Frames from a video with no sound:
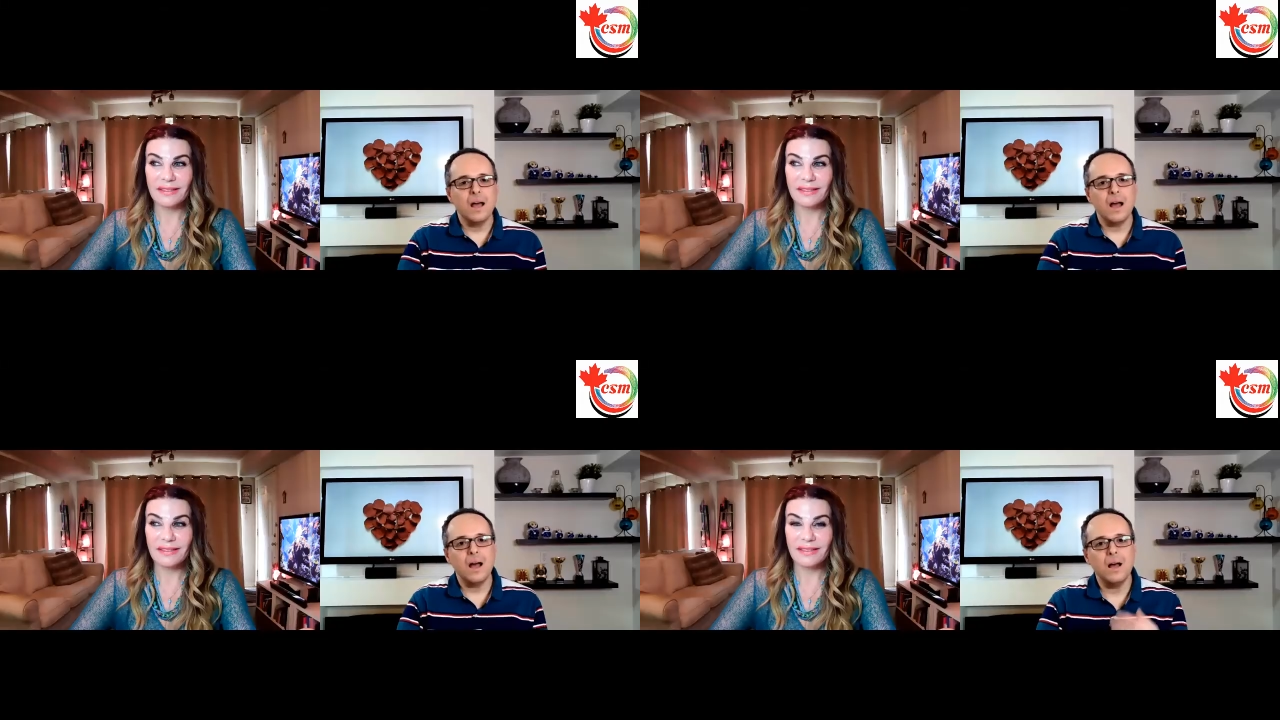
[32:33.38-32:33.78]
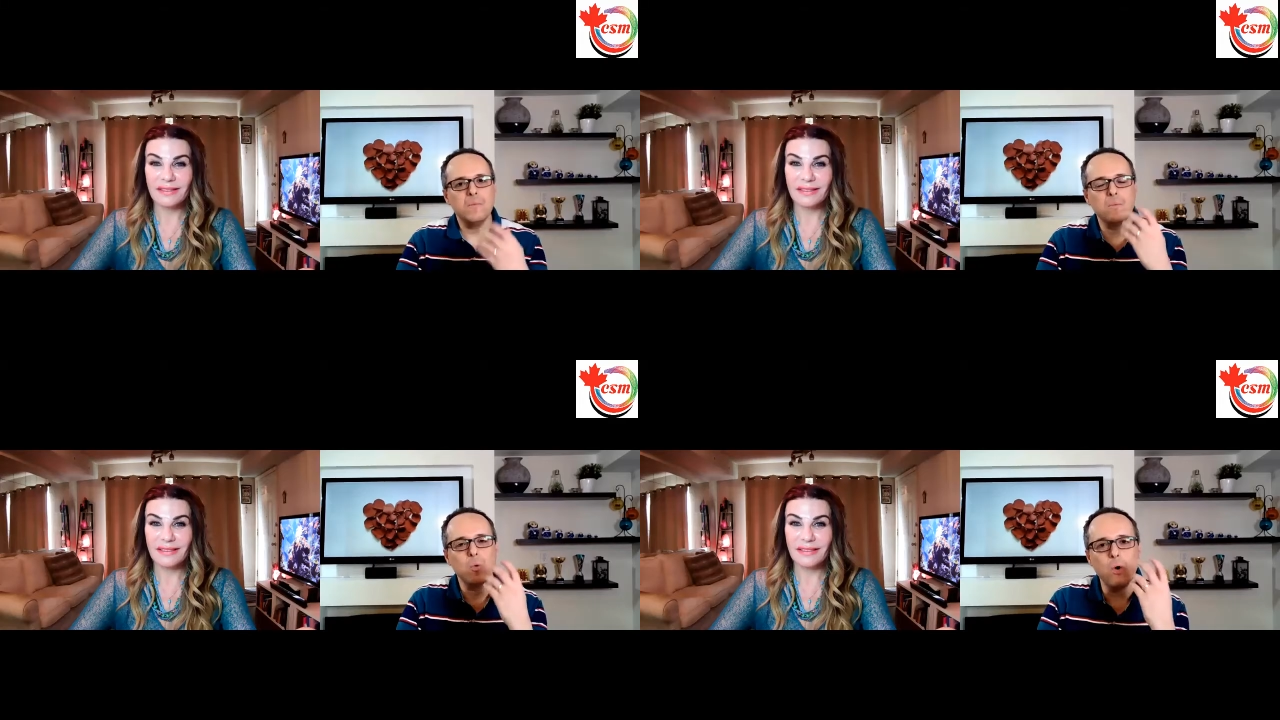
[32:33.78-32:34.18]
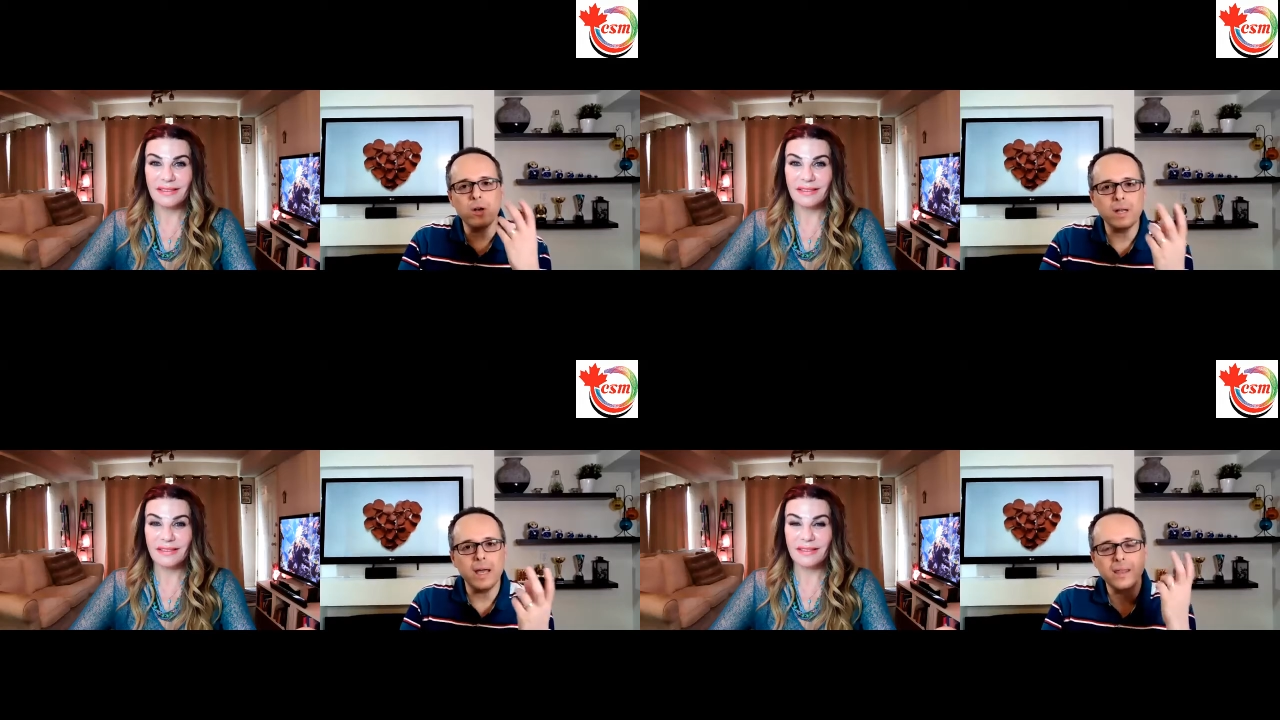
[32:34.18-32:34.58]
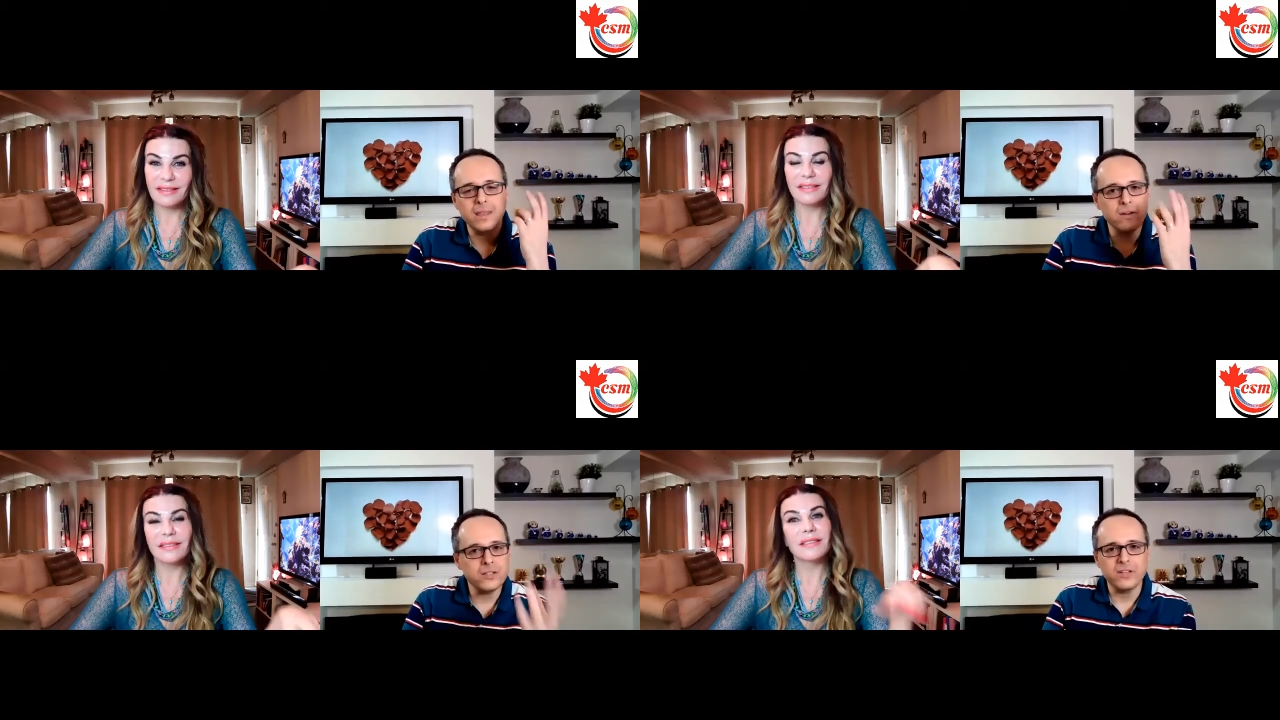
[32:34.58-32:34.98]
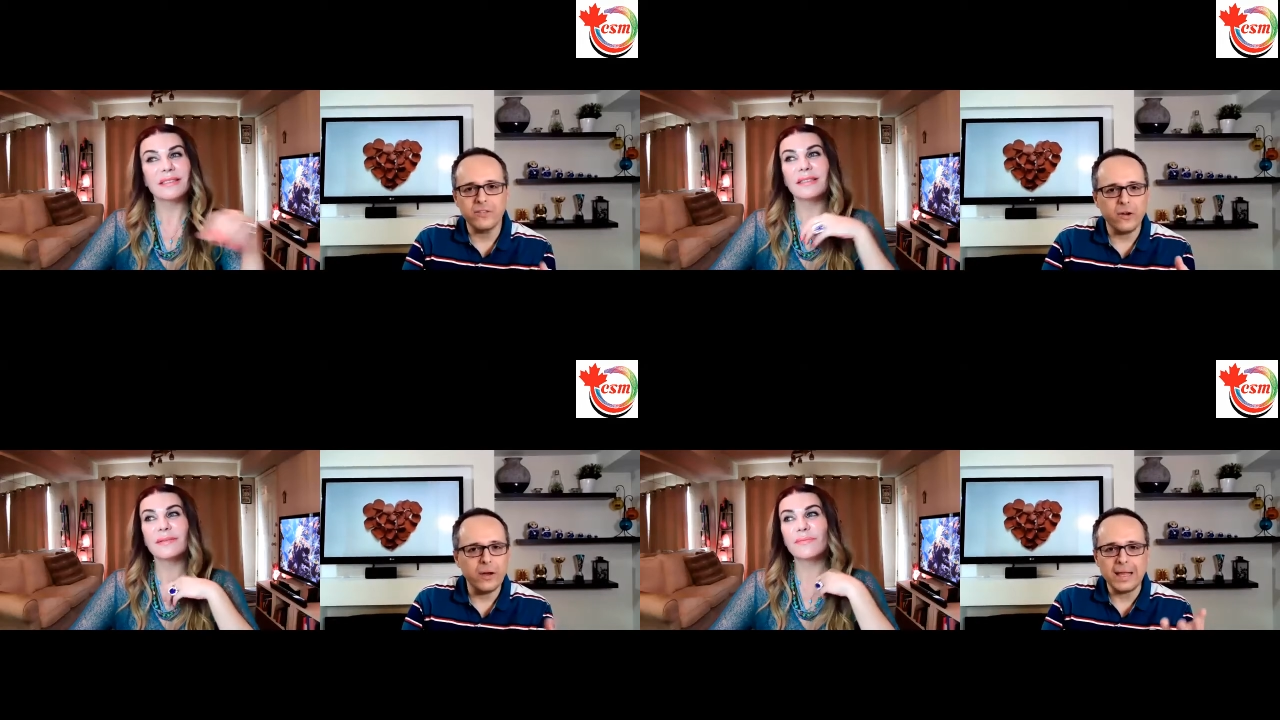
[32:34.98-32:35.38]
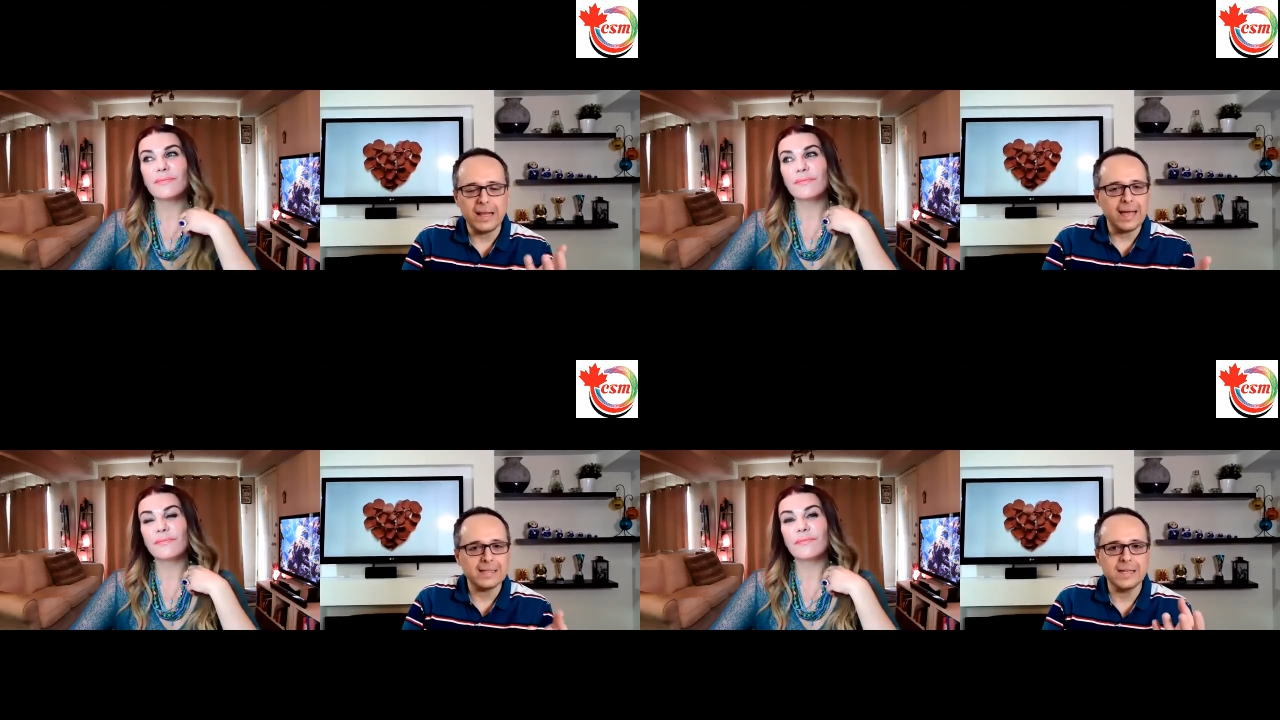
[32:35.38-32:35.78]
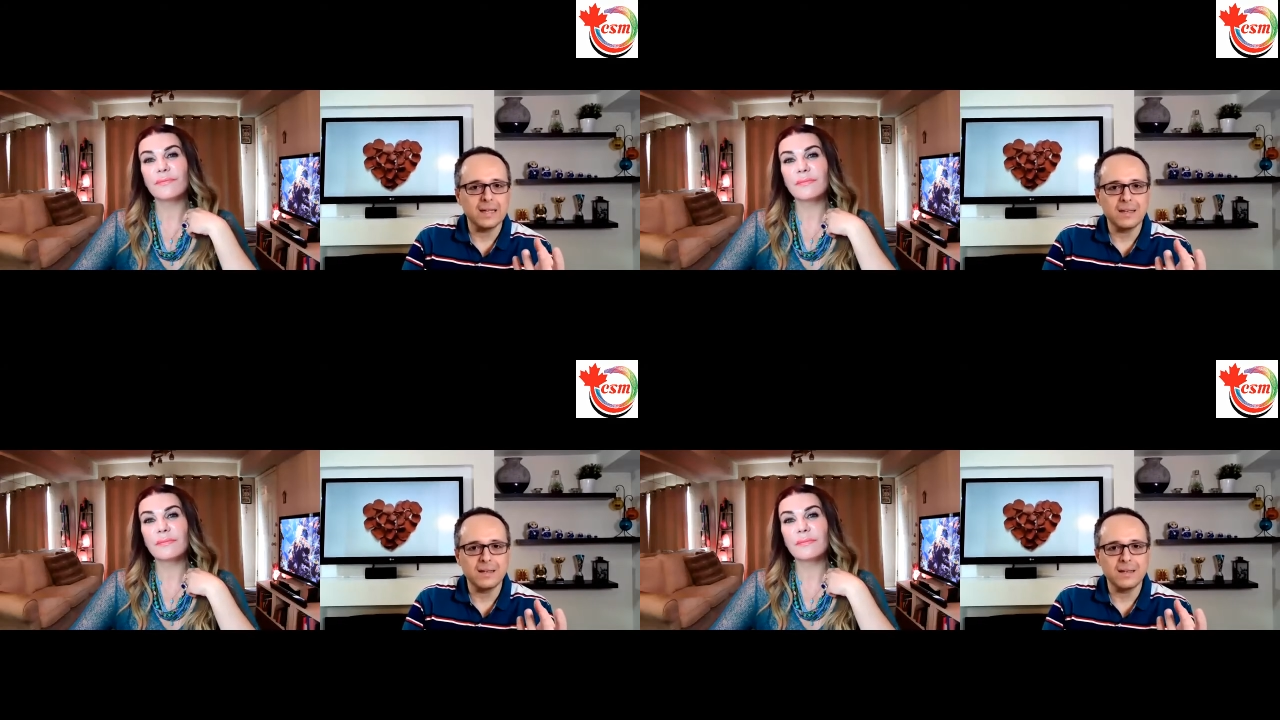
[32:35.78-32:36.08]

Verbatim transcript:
Speaker 1: Um, what, like, there's a very classic,